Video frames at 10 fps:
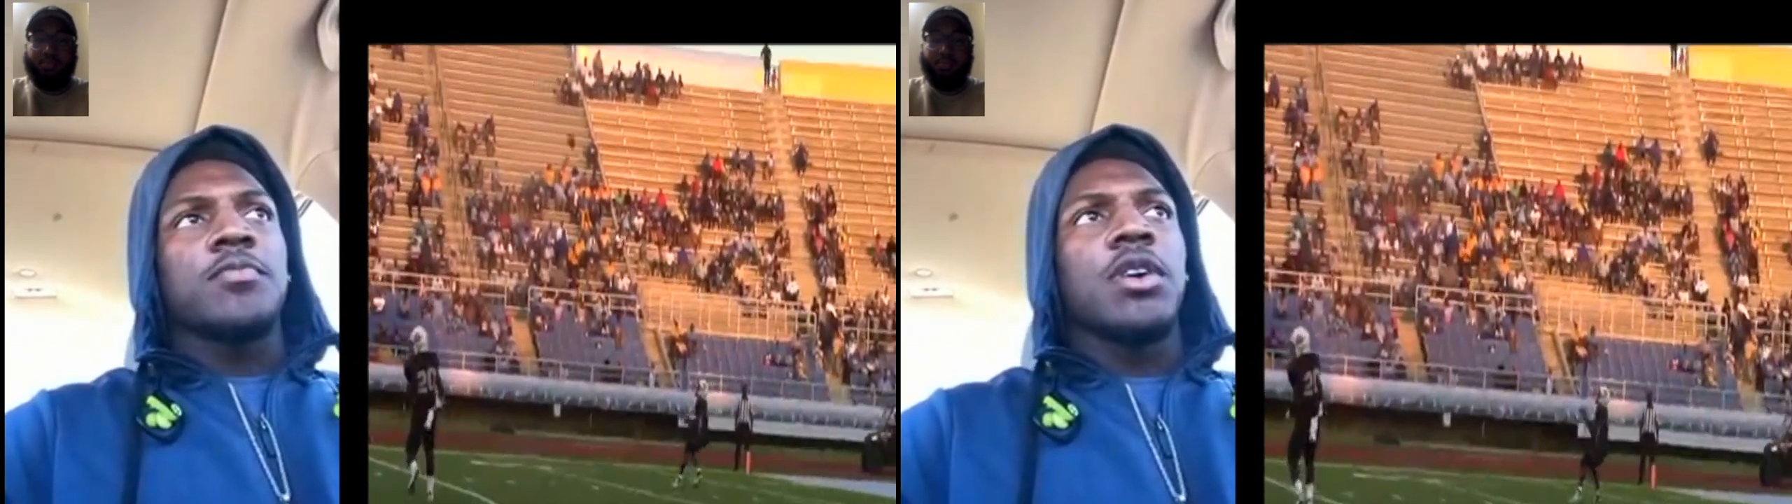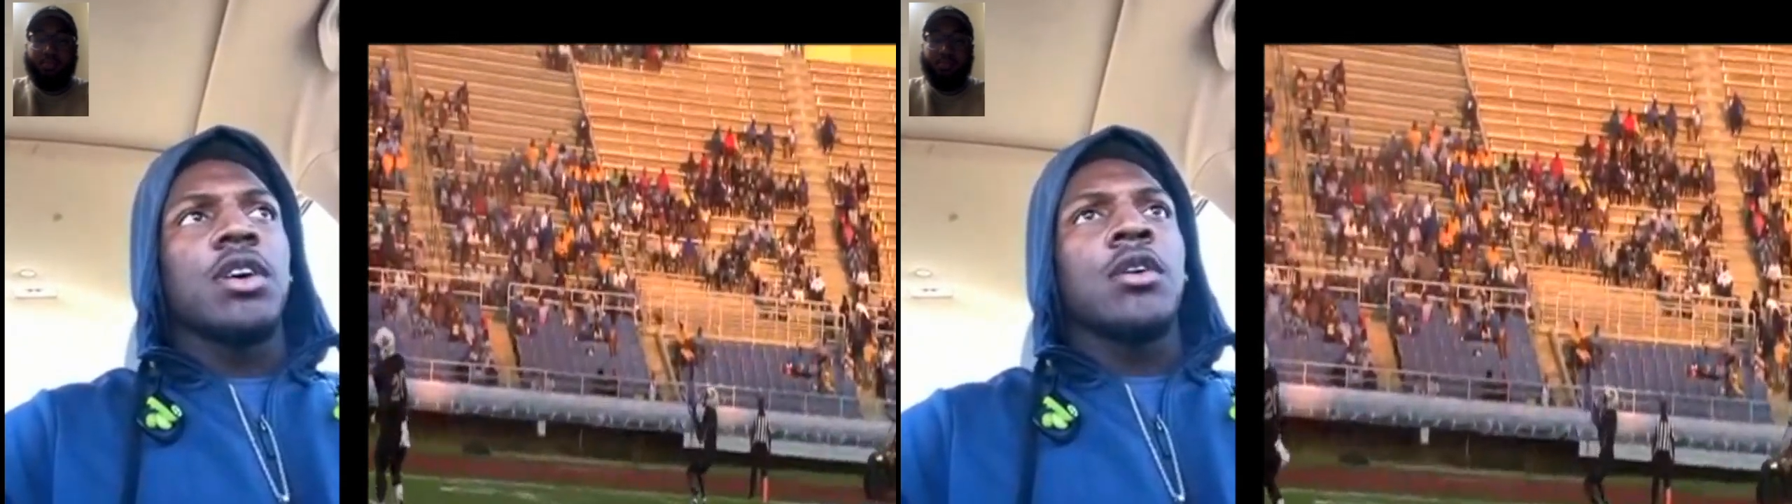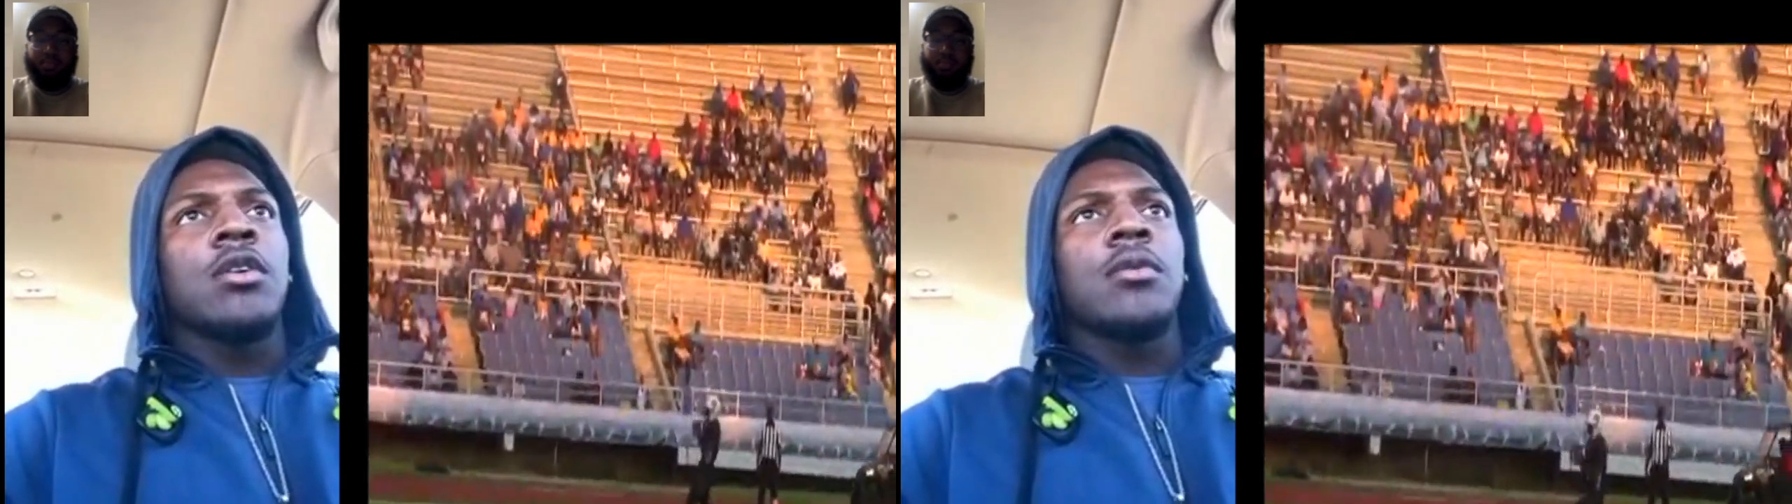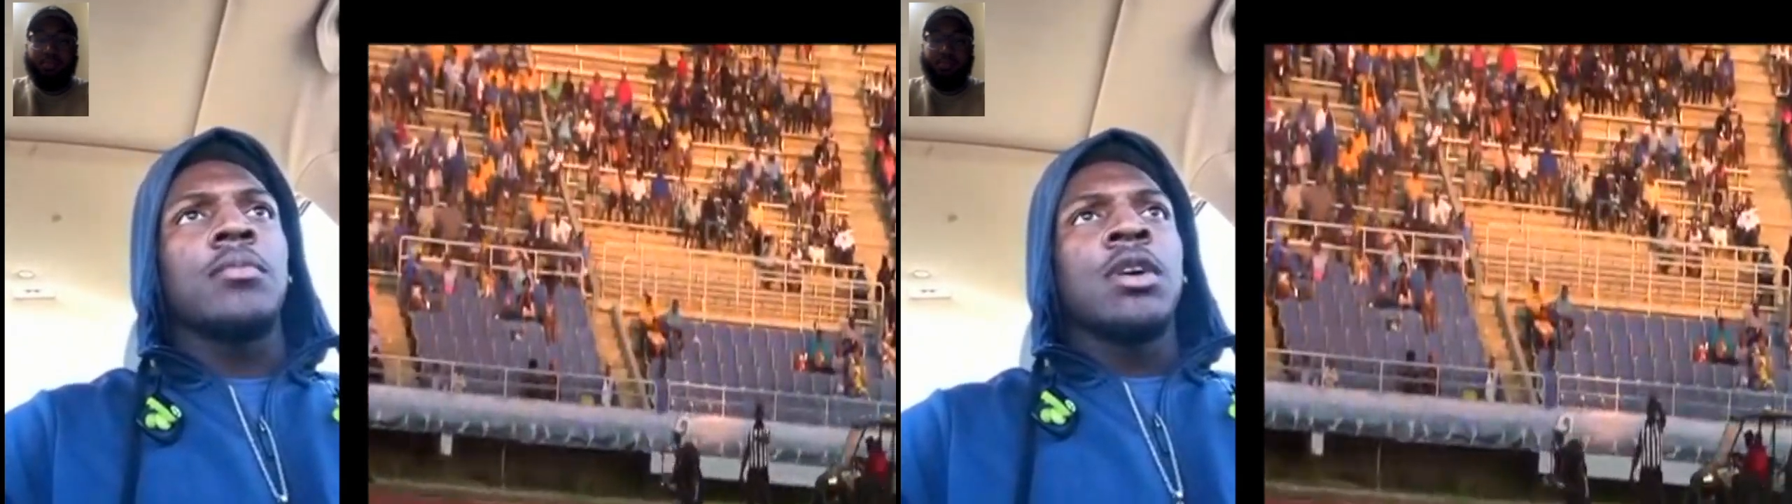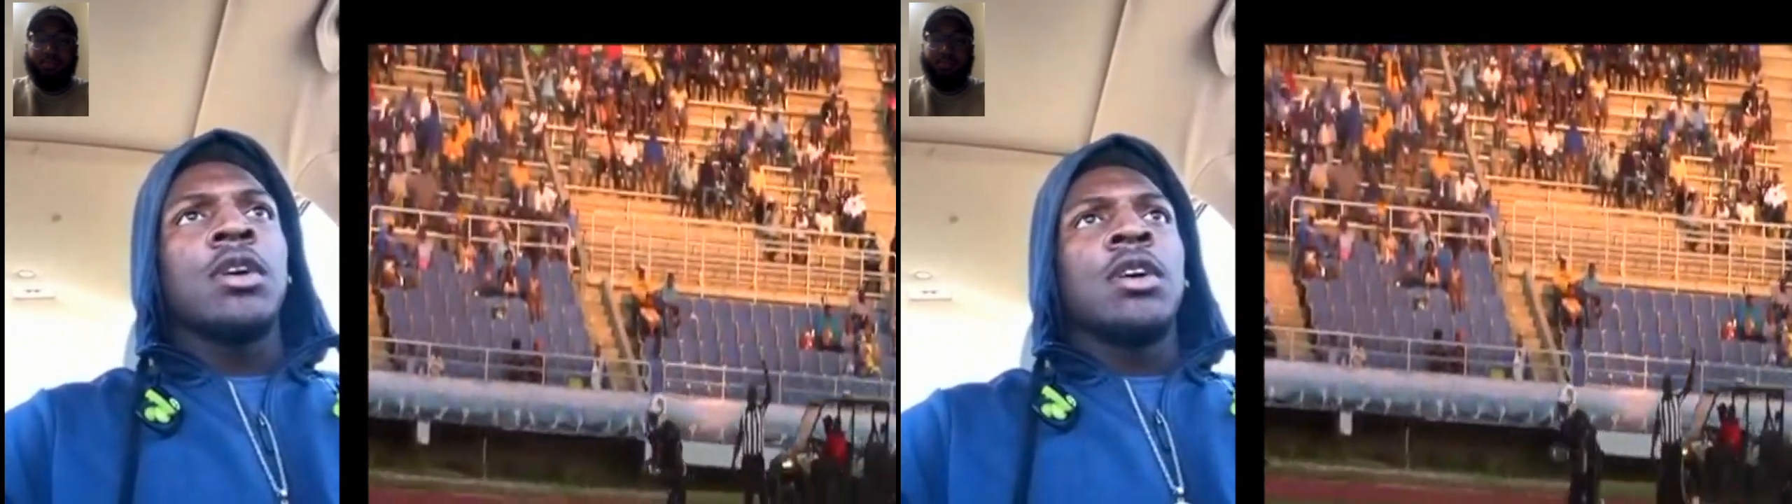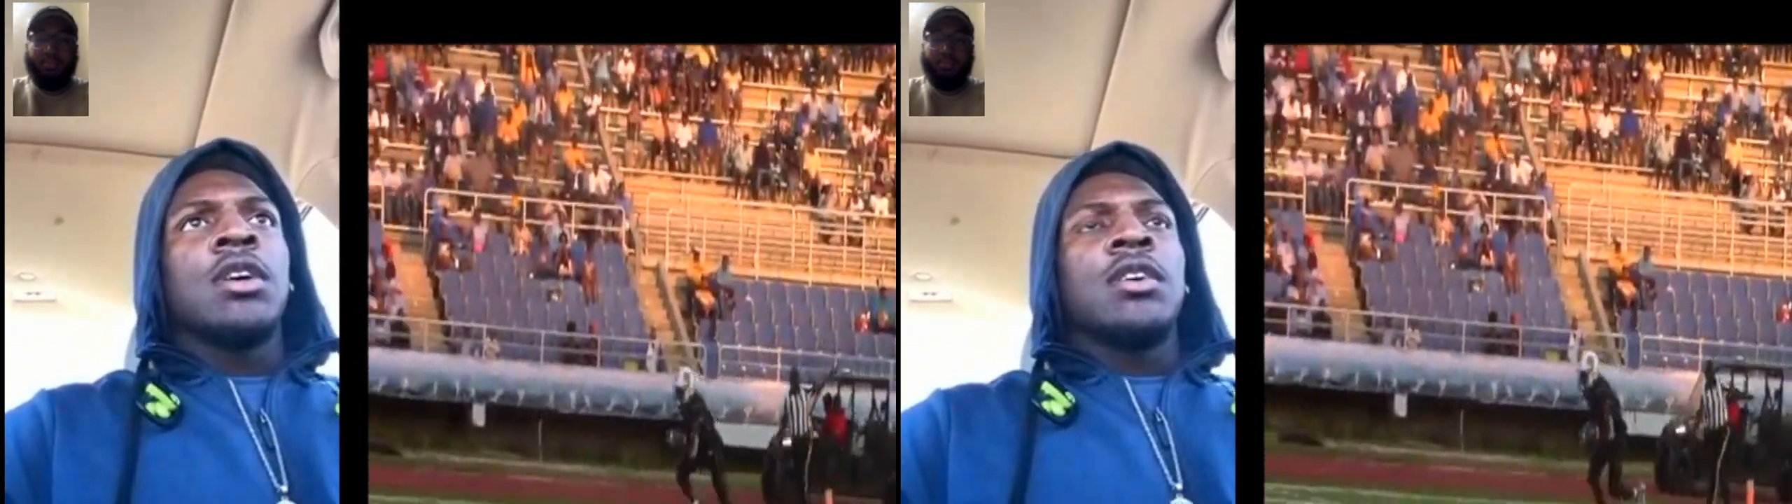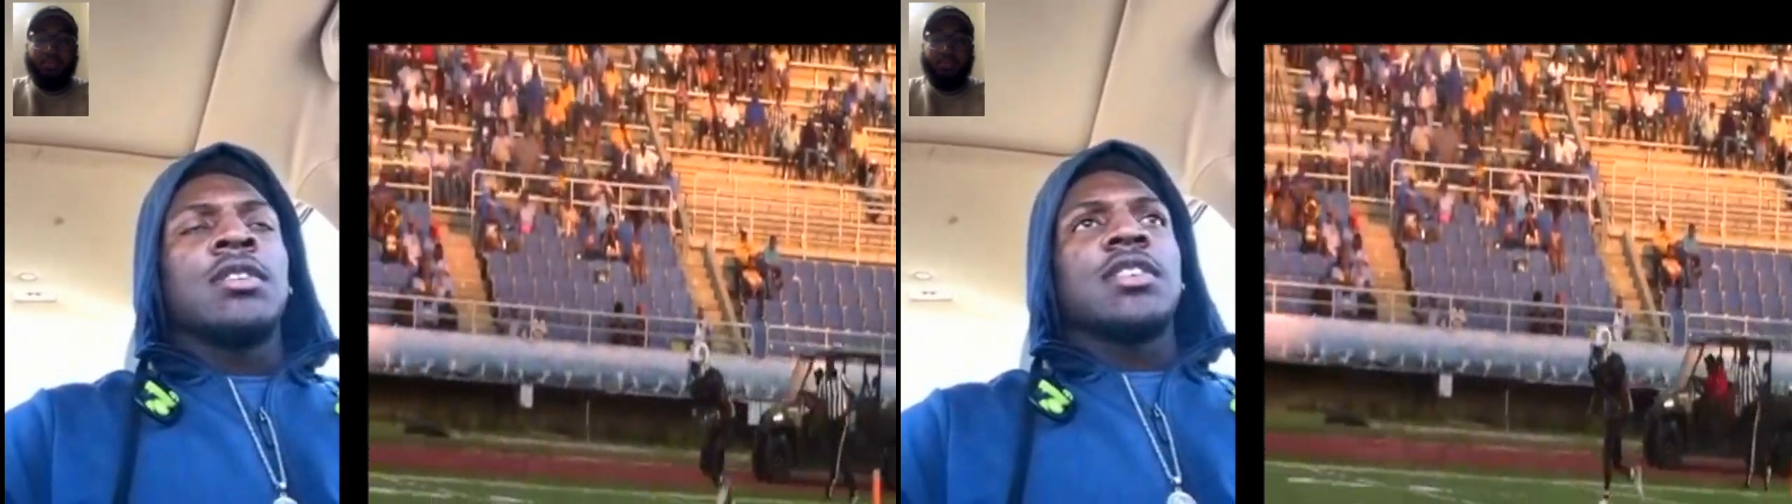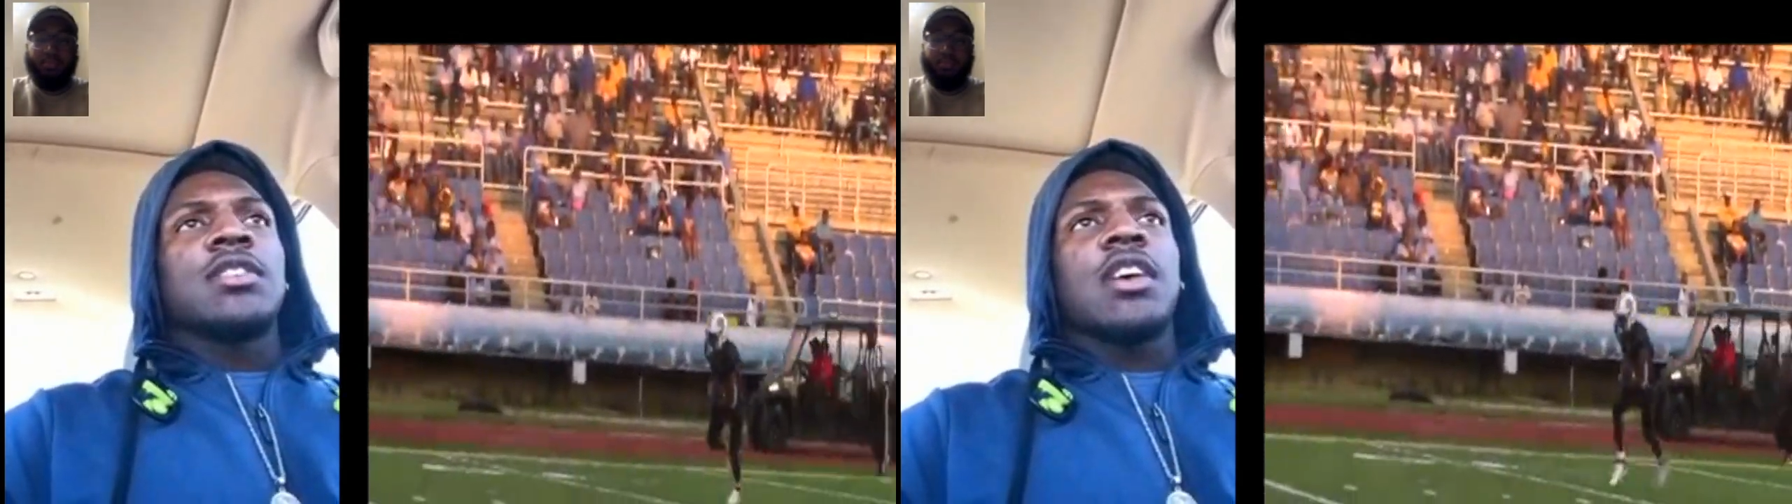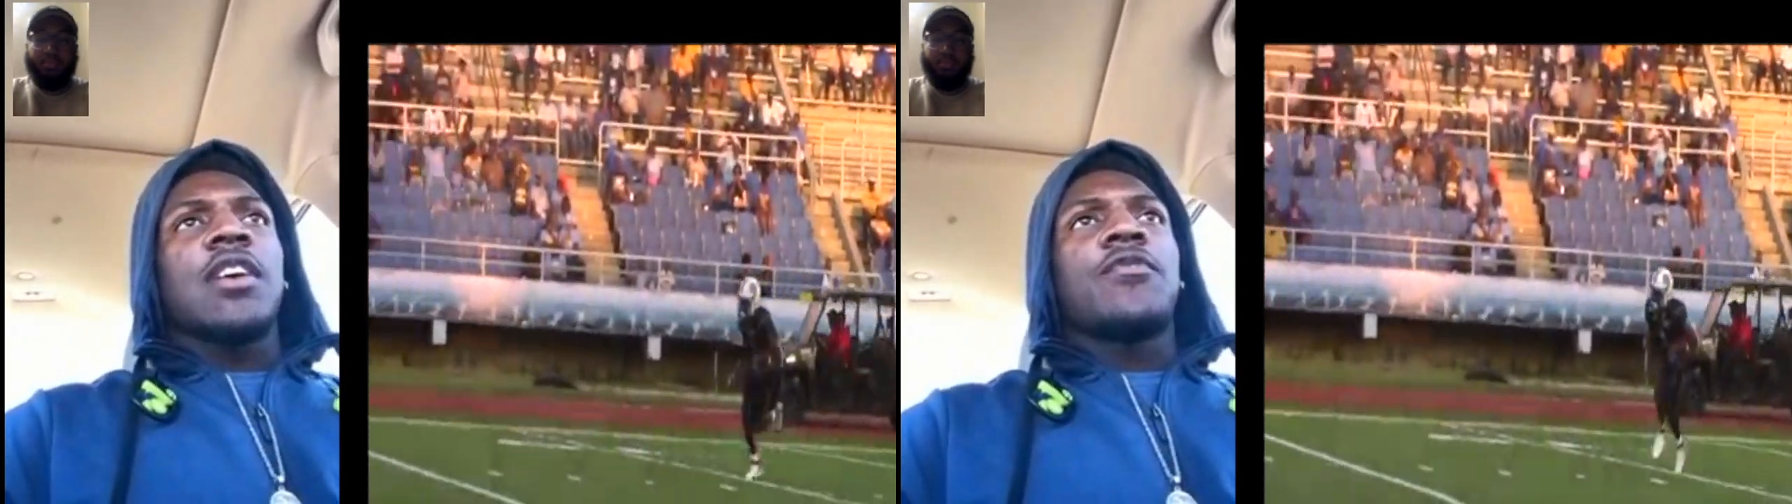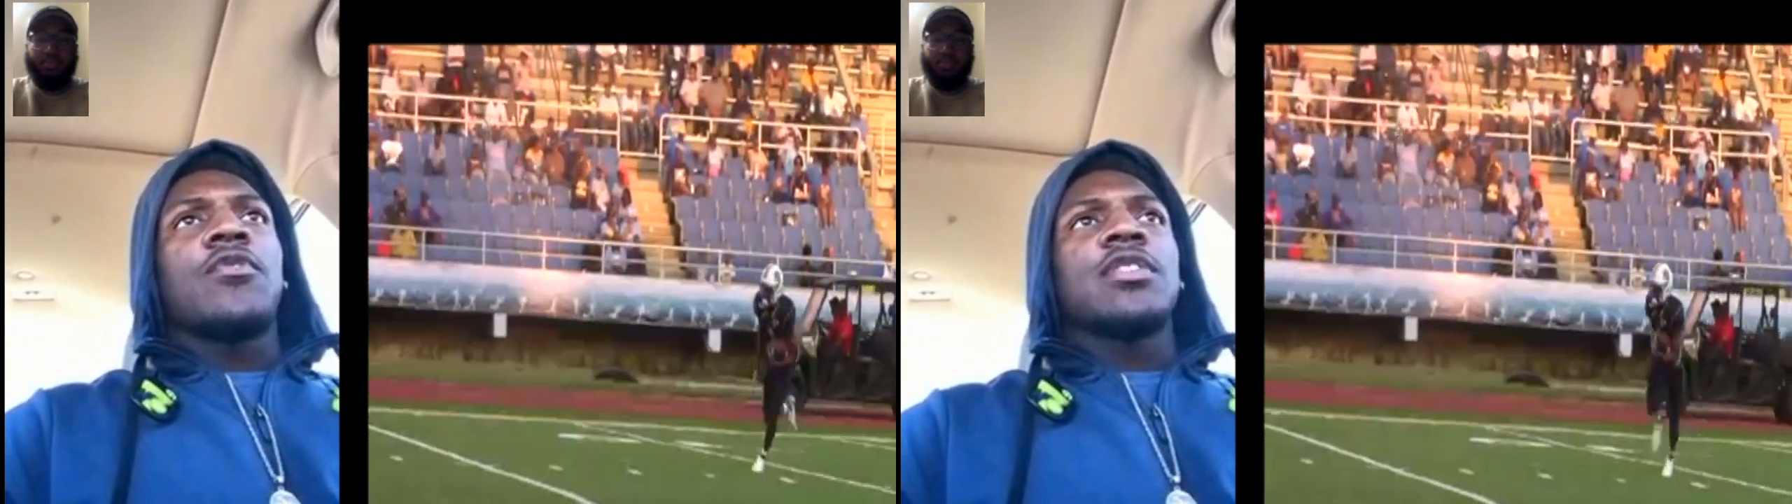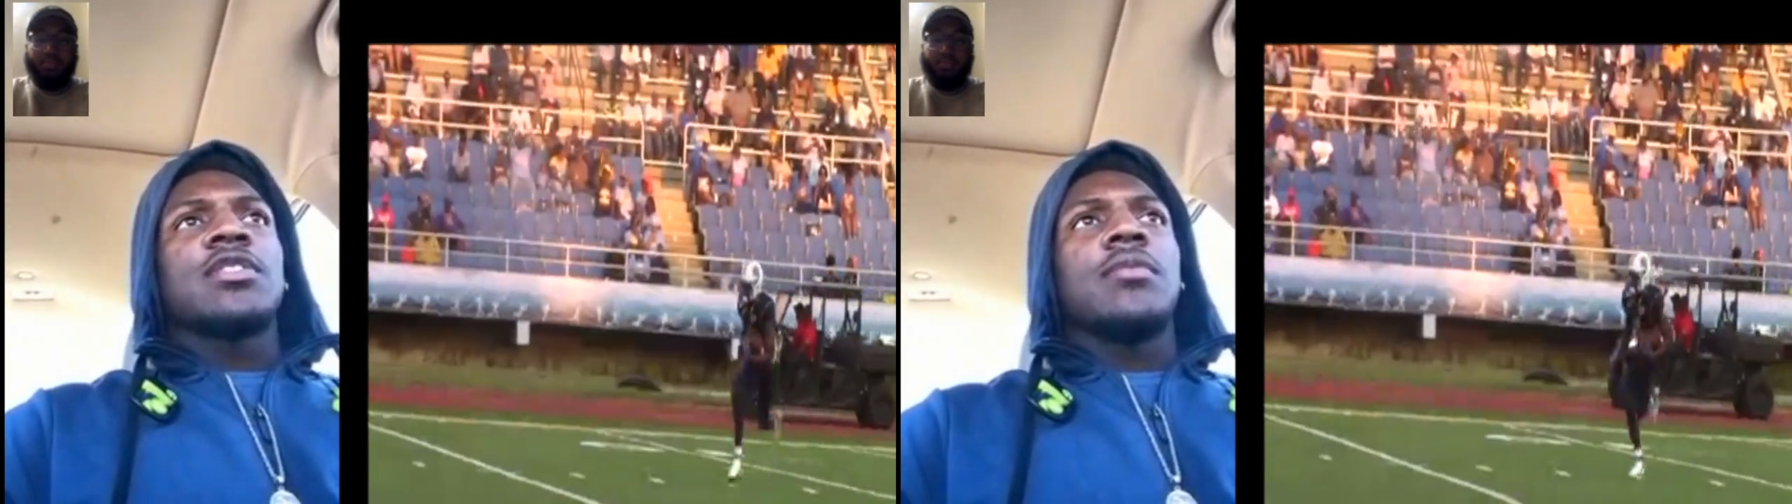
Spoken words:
But just like for us,